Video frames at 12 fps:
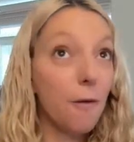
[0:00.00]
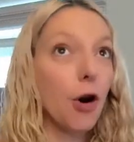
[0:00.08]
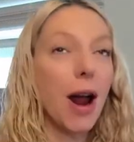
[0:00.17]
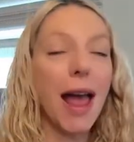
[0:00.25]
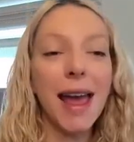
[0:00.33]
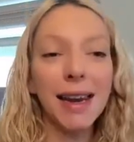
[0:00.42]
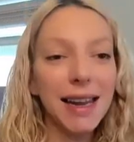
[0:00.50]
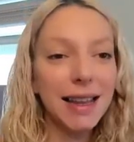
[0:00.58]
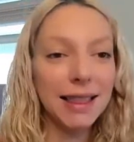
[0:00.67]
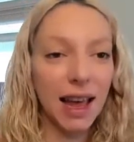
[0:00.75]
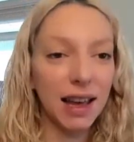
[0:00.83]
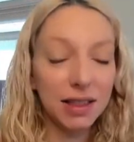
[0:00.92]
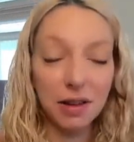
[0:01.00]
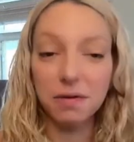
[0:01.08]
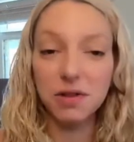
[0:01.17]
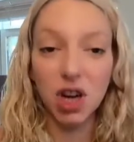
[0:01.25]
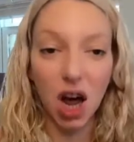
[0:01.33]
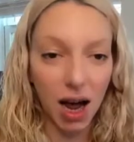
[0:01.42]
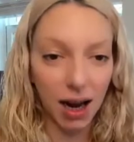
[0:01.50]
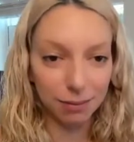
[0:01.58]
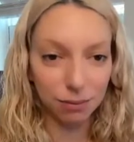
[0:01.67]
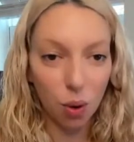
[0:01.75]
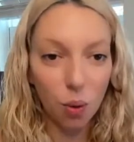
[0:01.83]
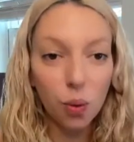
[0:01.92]
for any length of
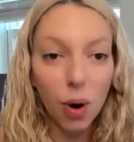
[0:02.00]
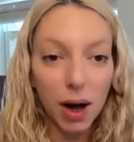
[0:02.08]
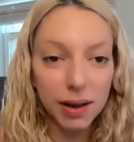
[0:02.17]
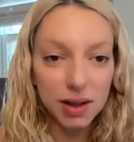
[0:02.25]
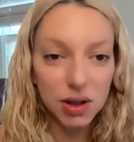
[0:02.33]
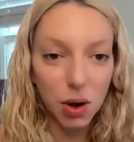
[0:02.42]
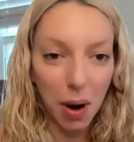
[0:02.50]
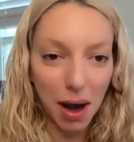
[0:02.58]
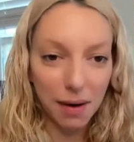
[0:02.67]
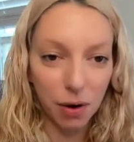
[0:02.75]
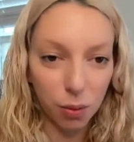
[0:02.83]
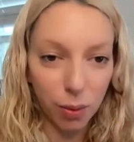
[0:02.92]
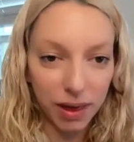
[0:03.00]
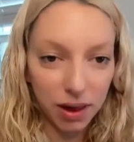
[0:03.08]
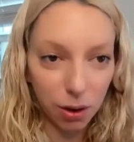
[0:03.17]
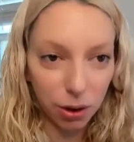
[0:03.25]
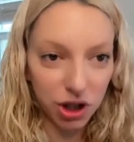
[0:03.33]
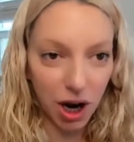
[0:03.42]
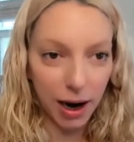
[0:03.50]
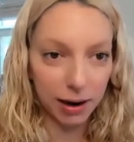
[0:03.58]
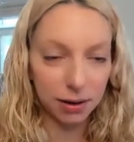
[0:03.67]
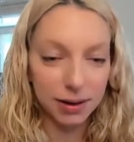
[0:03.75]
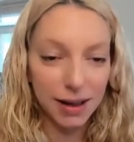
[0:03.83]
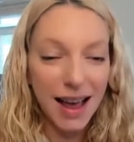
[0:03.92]
time whatsoever with your
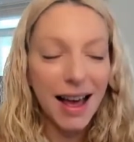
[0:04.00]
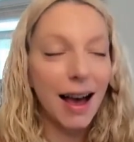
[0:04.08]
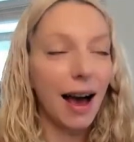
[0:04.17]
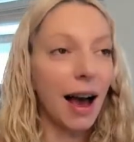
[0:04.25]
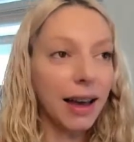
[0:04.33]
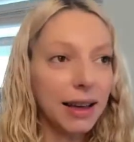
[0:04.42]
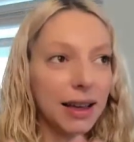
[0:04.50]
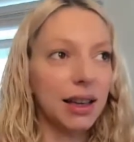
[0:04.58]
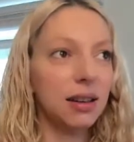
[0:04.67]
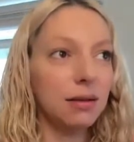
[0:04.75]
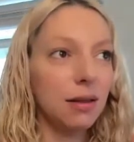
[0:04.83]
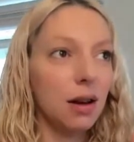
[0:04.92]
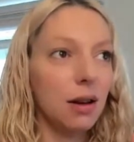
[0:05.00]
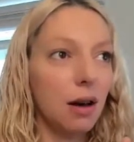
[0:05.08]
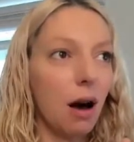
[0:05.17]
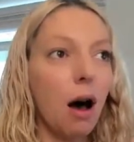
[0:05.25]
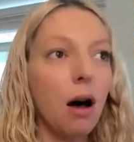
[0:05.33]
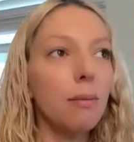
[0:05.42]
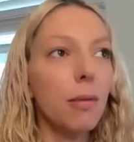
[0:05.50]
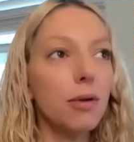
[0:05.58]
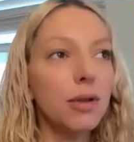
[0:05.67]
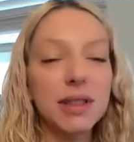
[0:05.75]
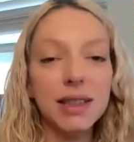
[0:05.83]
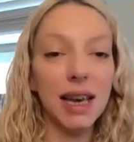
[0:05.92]
child, I can
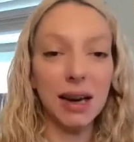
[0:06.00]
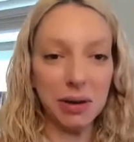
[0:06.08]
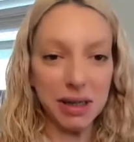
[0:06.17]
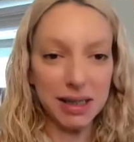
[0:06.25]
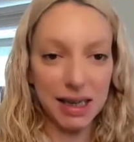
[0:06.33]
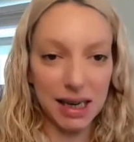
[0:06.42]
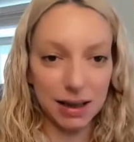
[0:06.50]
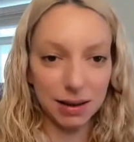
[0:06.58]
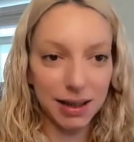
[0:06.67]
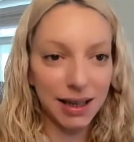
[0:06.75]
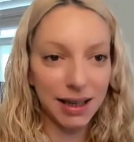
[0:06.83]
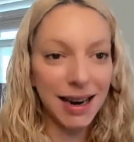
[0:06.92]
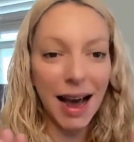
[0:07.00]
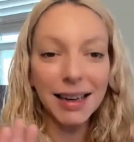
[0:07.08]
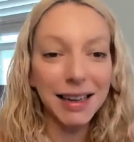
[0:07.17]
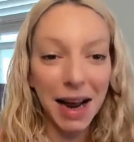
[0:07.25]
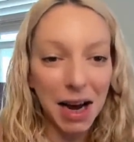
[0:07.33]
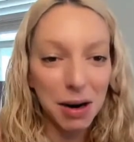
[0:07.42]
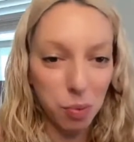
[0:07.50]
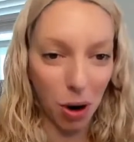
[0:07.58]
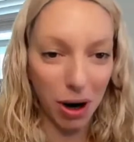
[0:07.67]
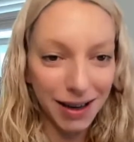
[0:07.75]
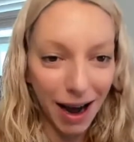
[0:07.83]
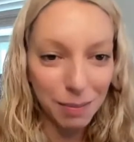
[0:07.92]
almost guarantee to
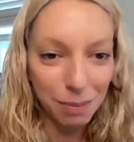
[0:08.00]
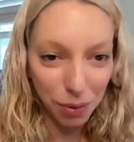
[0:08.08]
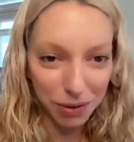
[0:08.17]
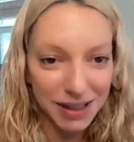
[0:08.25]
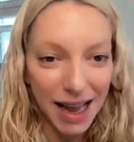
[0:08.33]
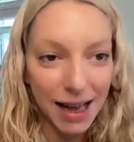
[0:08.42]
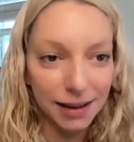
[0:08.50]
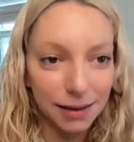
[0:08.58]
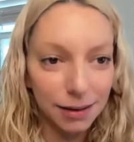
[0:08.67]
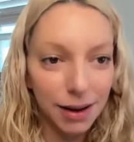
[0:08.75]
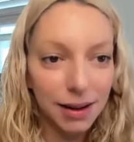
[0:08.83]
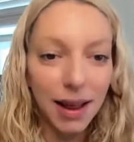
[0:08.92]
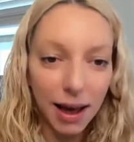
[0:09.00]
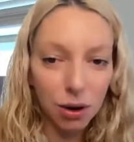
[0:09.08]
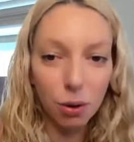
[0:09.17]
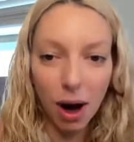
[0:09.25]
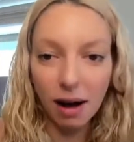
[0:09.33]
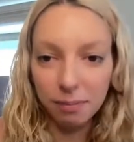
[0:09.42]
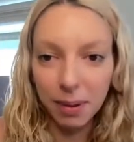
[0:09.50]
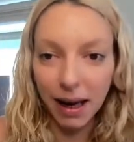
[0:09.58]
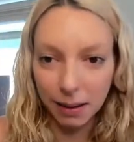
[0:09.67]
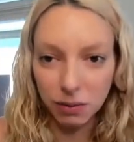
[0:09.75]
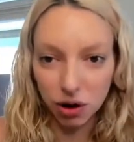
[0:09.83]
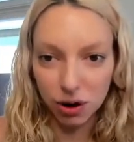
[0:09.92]
99.9% that you have
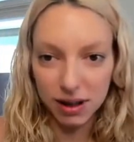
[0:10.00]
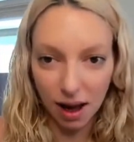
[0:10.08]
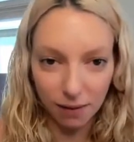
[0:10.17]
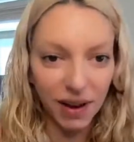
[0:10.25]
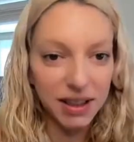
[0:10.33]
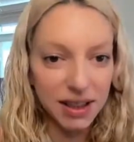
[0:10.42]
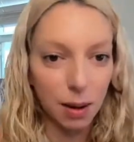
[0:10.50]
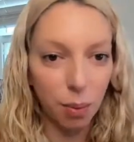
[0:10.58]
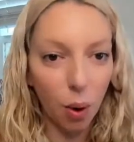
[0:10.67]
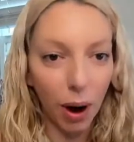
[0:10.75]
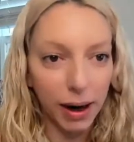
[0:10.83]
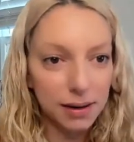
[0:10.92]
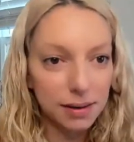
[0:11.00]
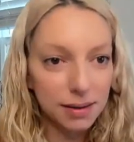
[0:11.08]
blamed yourself at some point.